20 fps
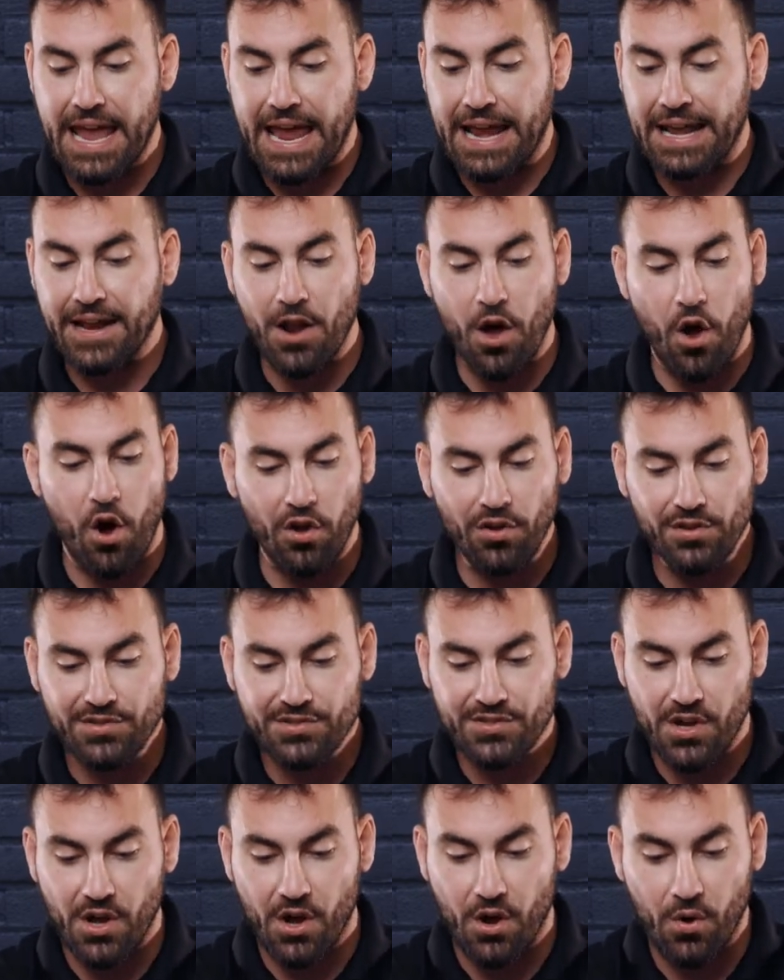and it
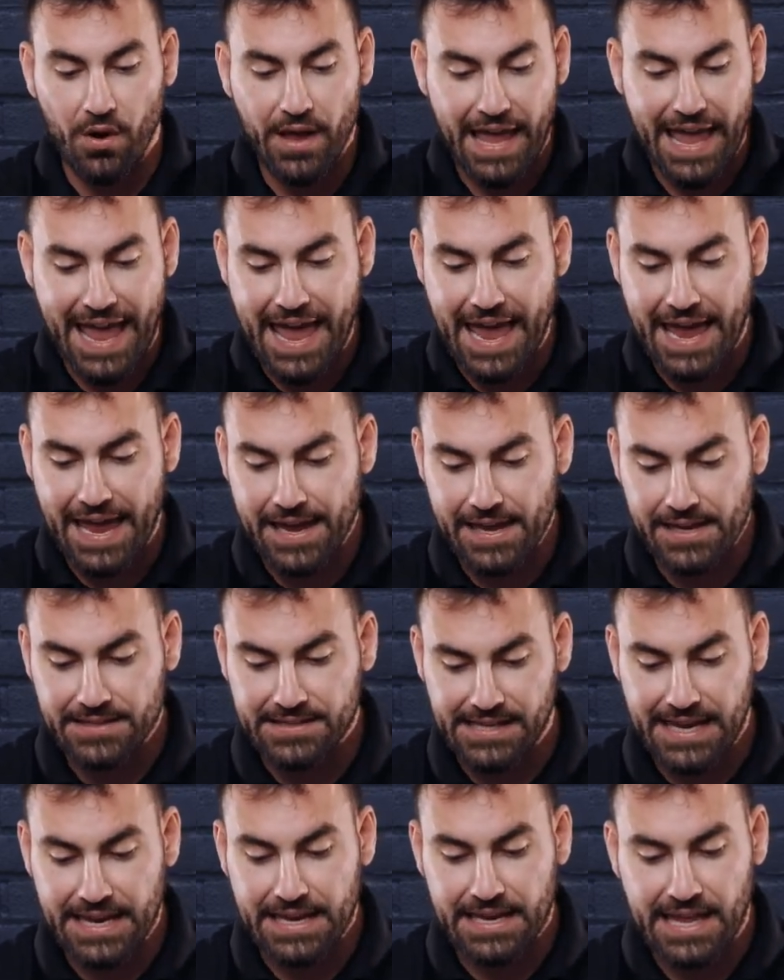also
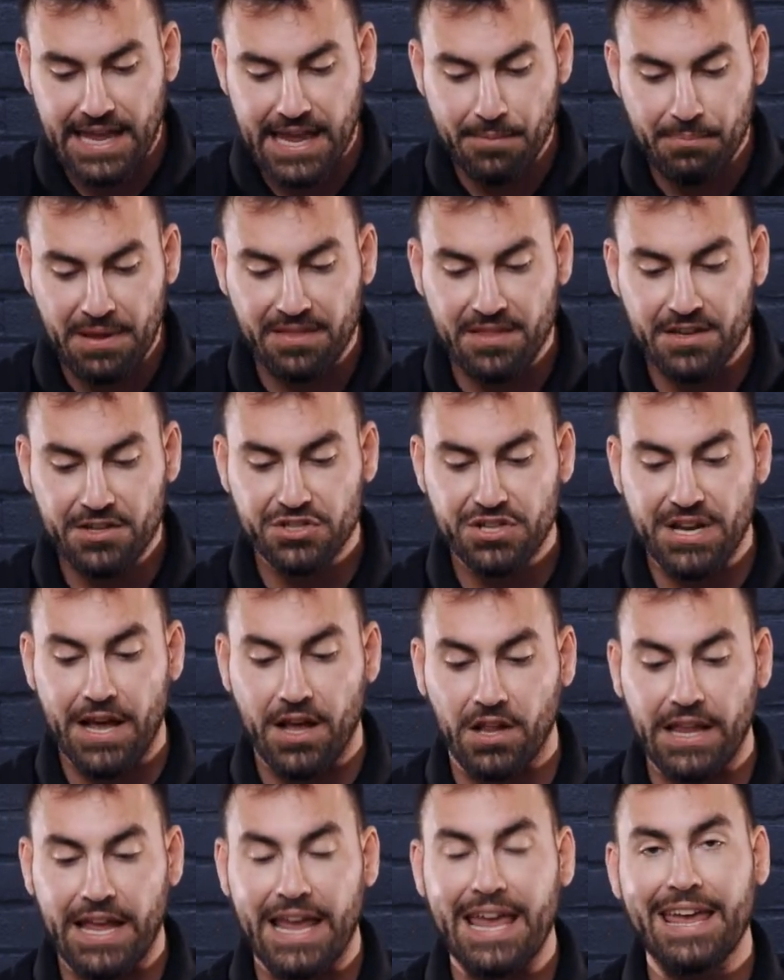aids in keeping the
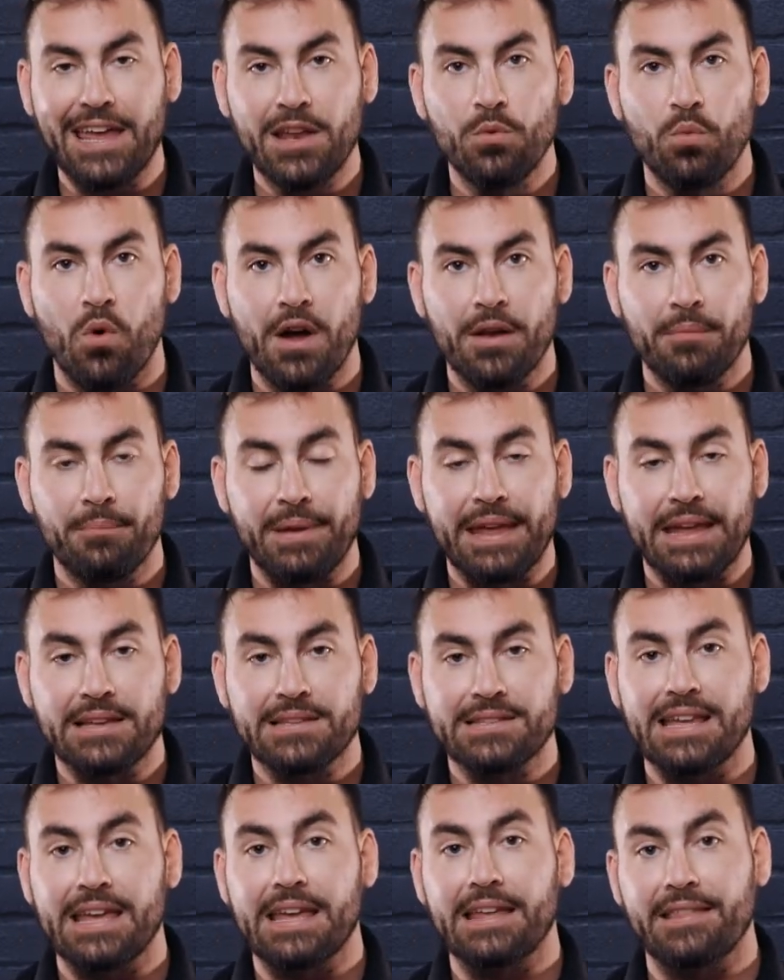shell in one
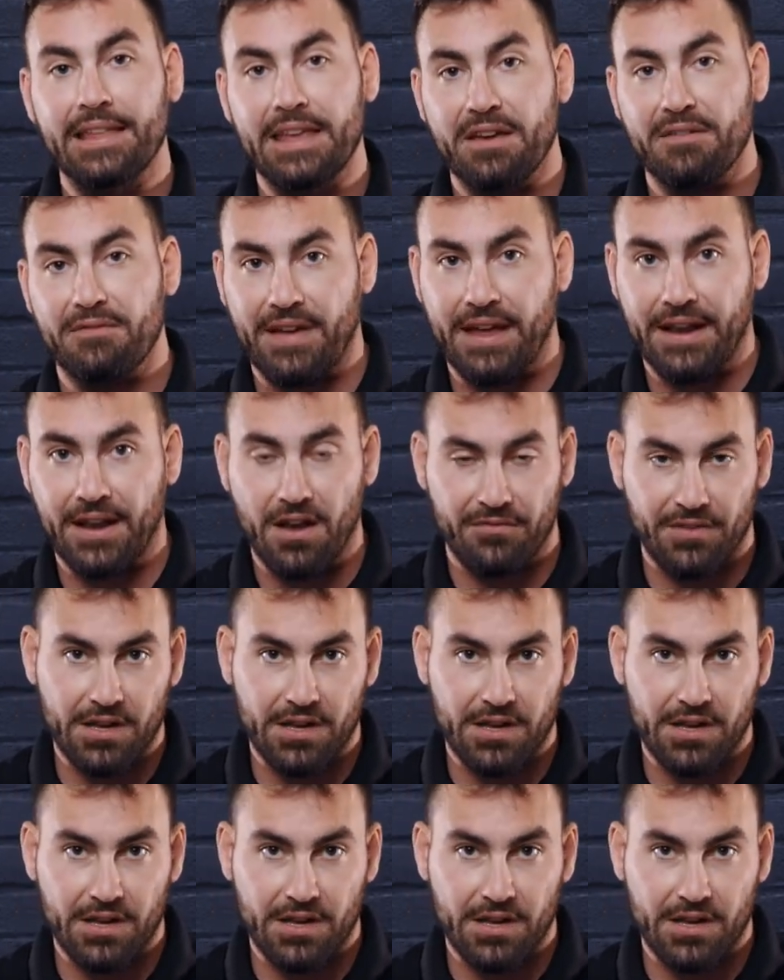piece in the event of a